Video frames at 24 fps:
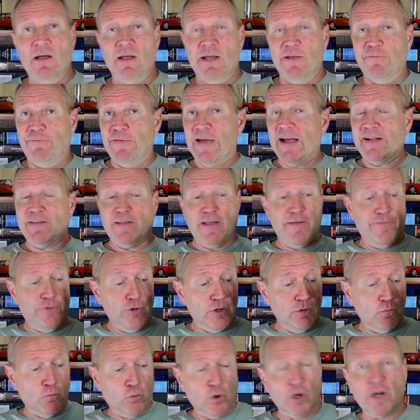In fact, if
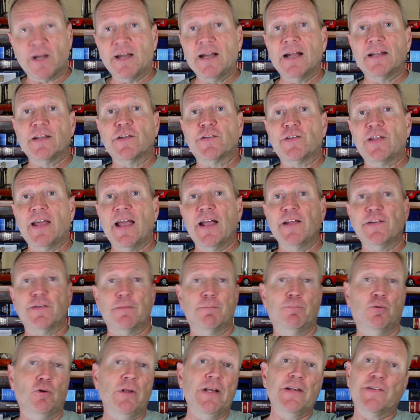you're working on this case,
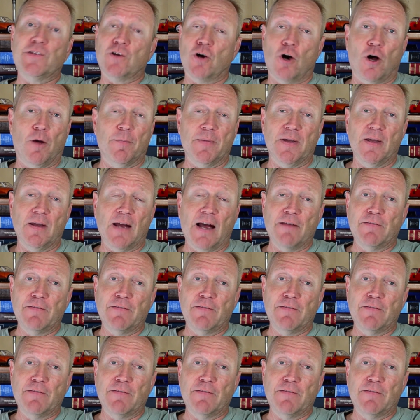please call me.